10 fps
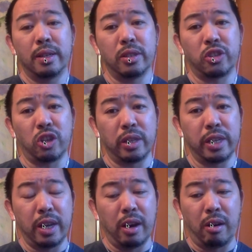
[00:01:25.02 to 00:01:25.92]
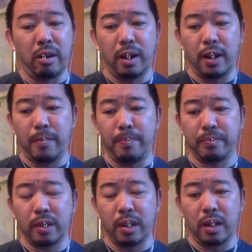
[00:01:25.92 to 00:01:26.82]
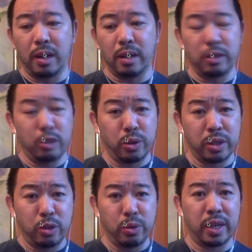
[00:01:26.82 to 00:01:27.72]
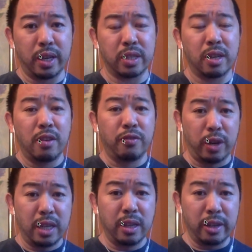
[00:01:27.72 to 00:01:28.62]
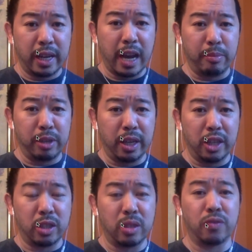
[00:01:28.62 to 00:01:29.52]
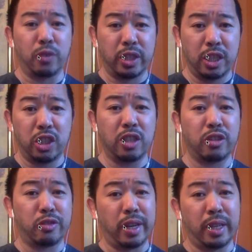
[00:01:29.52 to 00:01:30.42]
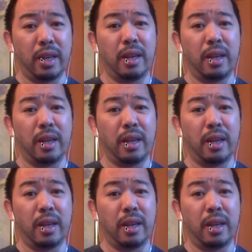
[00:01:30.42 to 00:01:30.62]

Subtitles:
Certainly, there are users using us for e-learning applications, for teaching, training,